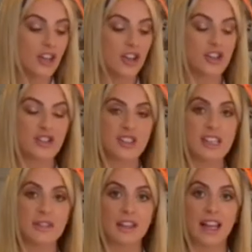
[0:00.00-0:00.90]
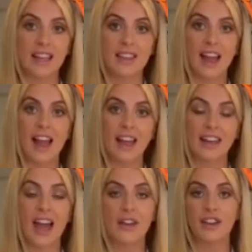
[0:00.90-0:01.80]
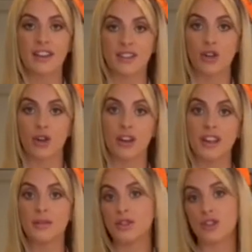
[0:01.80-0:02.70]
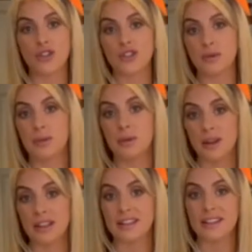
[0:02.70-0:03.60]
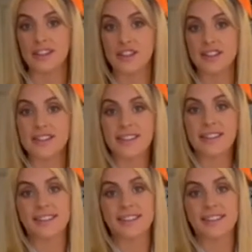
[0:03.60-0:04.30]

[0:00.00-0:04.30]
you can just leave it like that and have it as a curry, which also would be really delicious.